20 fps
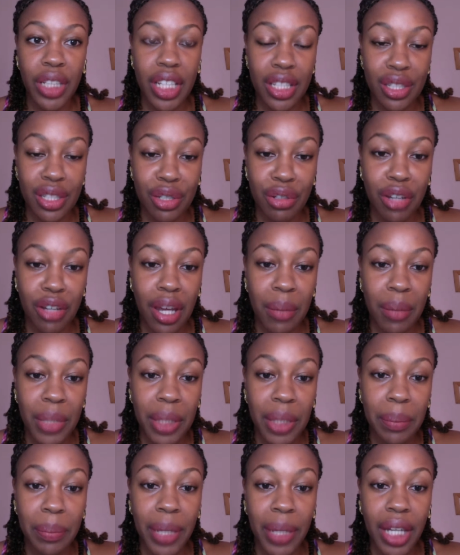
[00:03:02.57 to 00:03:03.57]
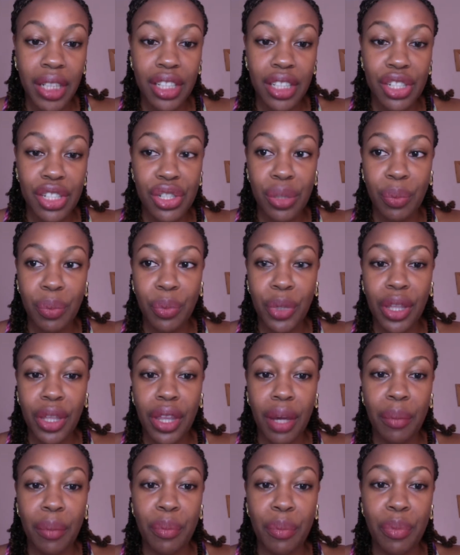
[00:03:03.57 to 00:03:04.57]
Instagram in partnership with
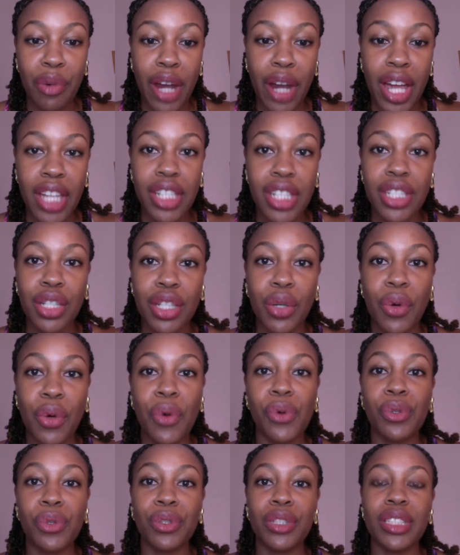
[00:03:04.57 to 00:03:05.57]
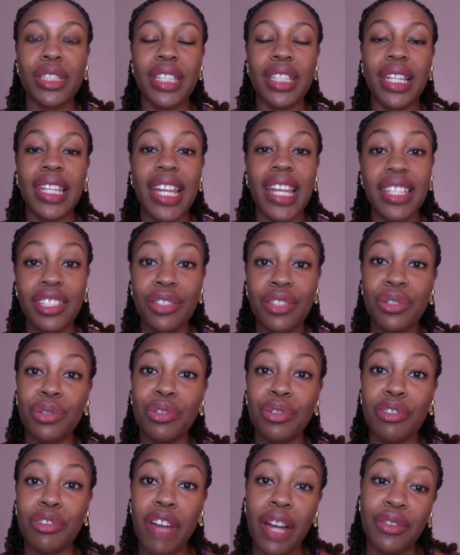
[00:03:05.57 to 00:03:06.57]
a brand called Latitude
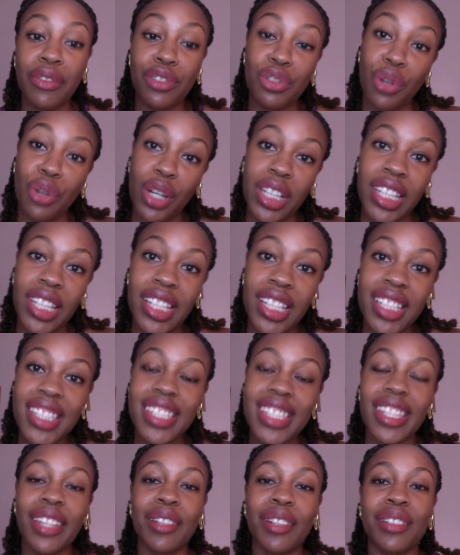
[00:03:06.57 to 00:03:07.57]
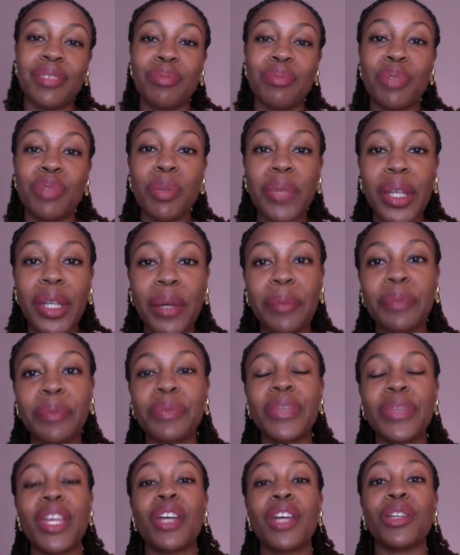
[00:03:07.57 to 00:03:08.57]
Craft Chocolate. They're a premium
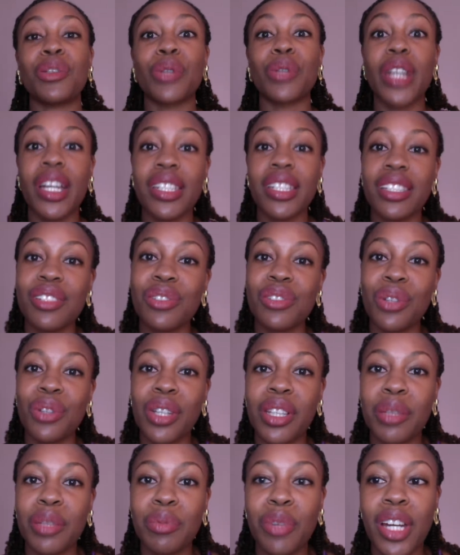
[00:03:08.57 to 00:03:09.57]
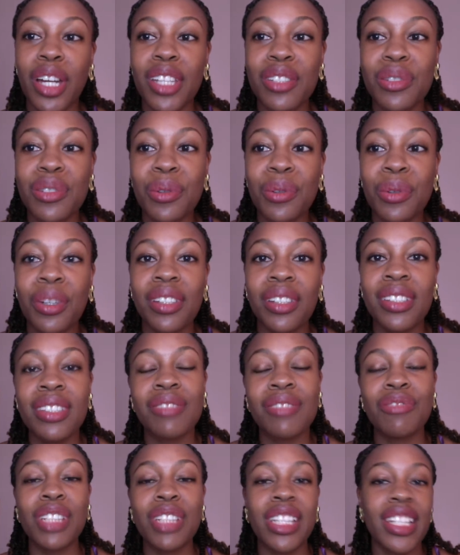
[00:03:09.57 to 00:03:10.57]
Ugandan chocolate brand. So it's
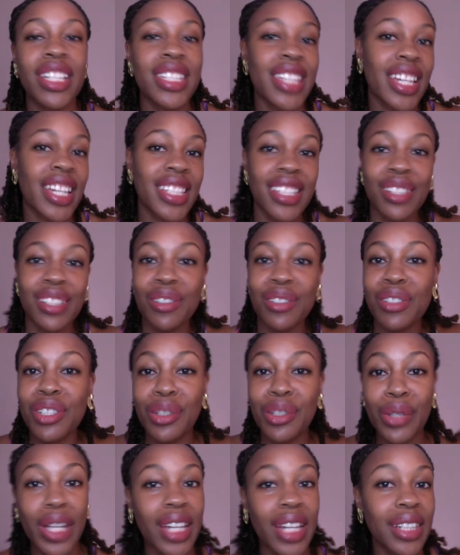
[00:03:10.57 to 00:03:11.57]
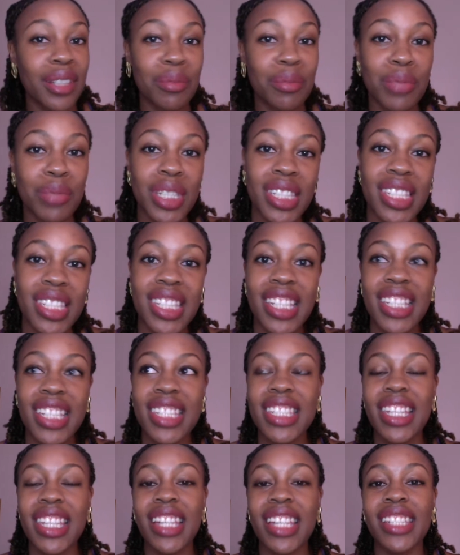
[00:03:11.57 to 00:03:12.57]
really exciting to see Ugandan businesses
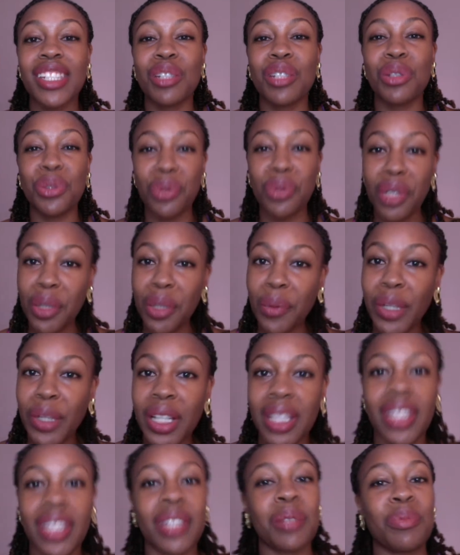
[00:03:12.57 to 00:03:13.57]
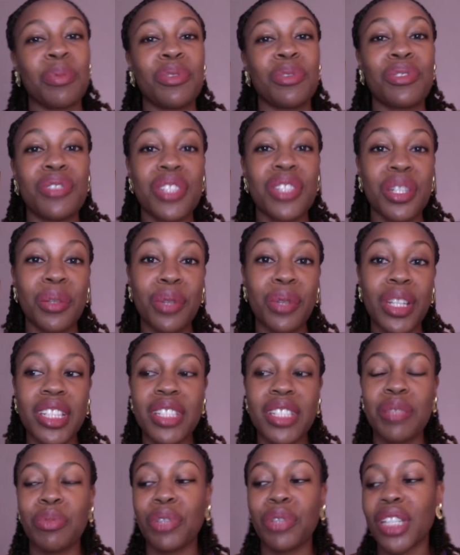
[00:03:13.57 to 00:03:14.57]
that are doing well, that are producing quality
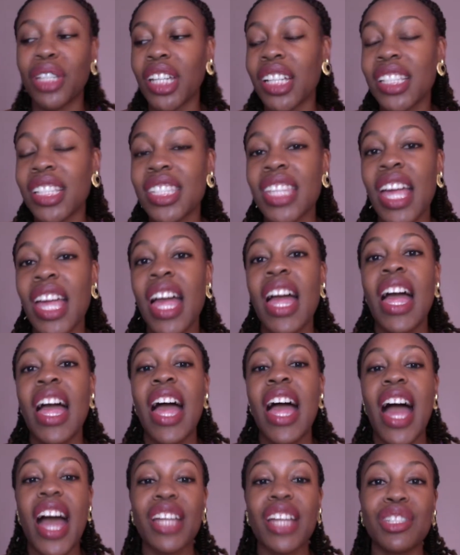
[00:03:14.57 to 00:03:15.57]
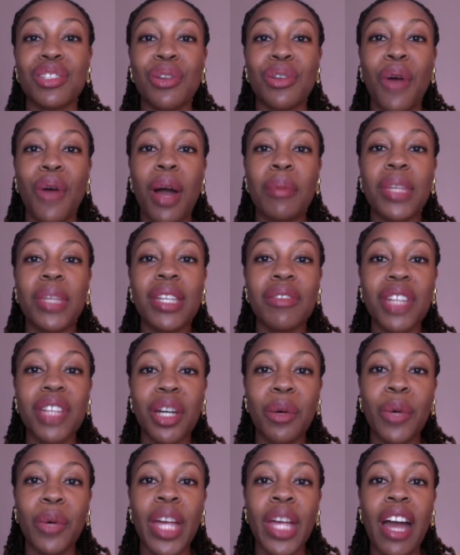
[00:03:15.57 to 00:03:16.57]
products. And so I'm giving
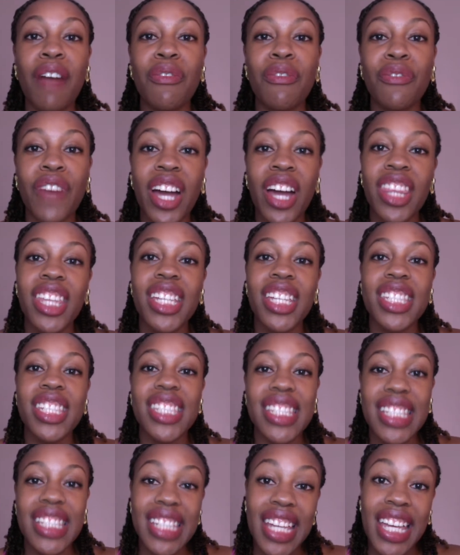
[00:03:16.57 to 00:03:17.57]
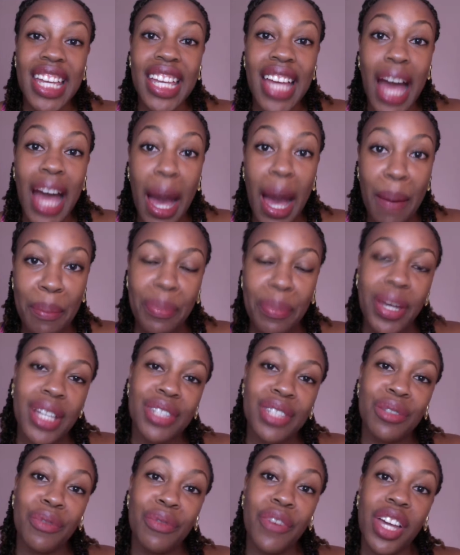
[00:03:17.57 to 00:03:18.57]
away a Father's Day hamper.
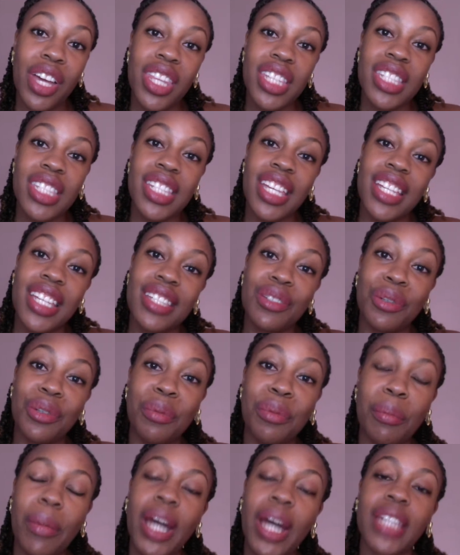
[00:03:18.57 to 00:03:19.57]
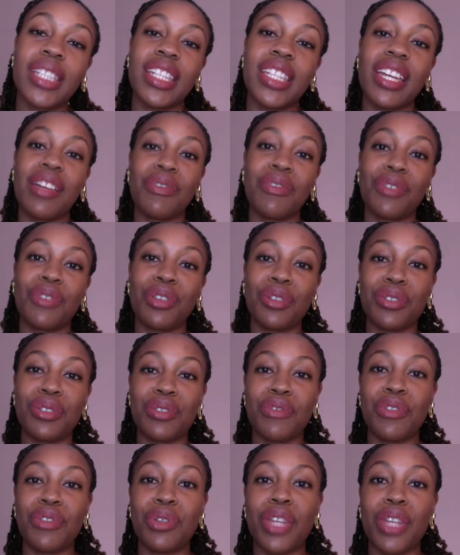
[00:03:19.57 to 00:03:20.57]
So Father's Day is on Monday, for those of
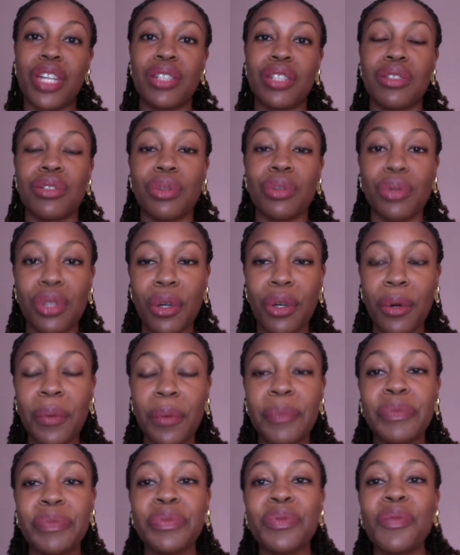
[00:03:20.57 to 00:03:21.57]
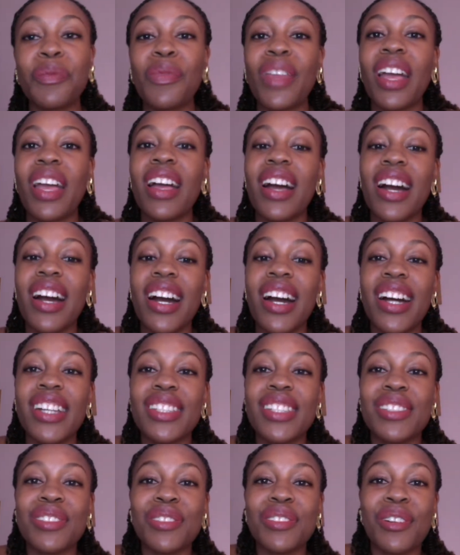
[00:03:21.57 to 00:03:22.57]
you that don't know.
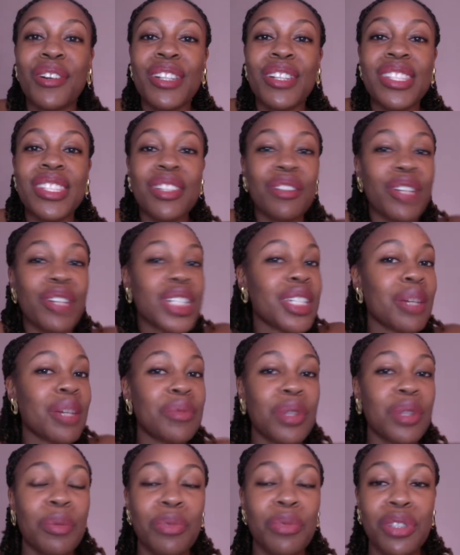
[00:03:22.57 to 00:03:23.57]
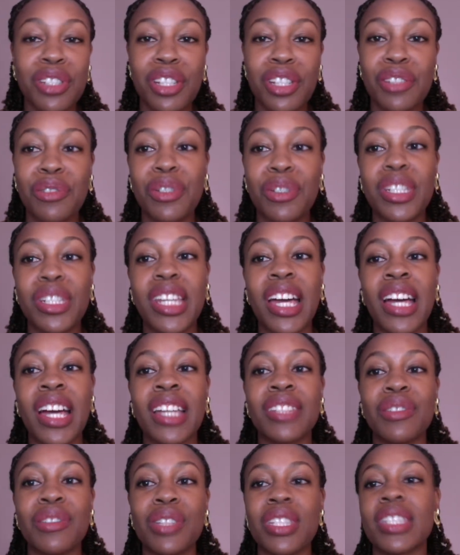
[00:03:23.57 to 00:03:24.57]
So it's a great time to appreciate your dad.
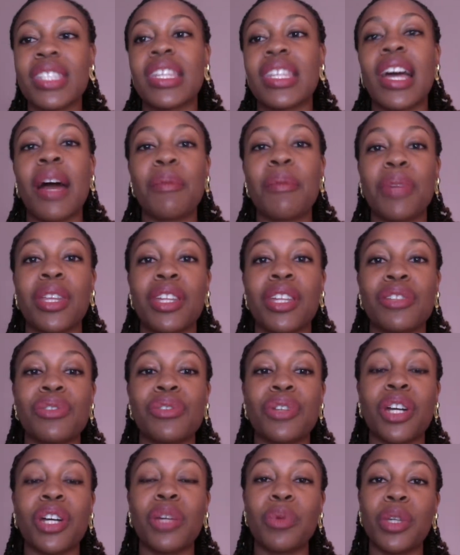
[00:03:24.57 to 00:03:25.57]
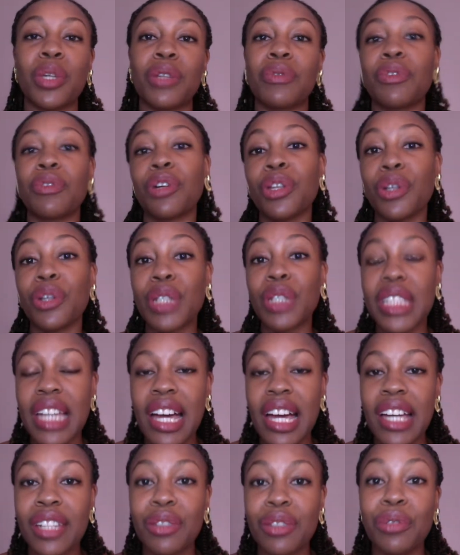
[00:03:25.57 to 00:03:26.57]
This is a hamper that you can win for your
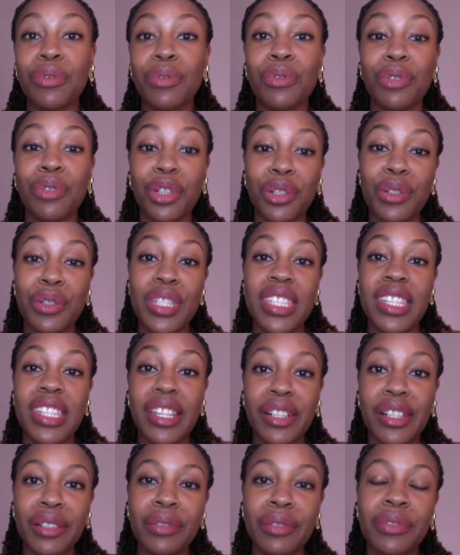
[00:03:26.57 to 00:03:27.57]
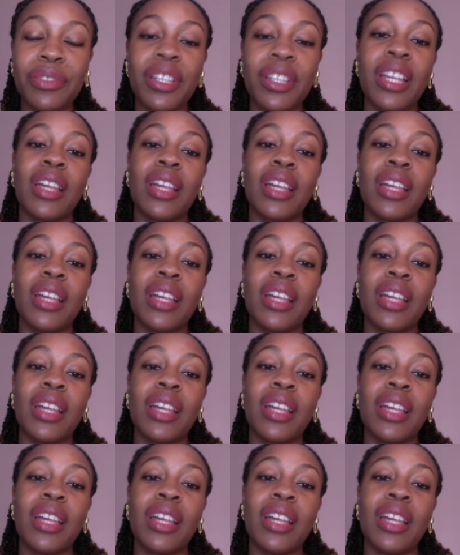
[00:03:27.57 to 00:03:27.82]
dad or for yourself.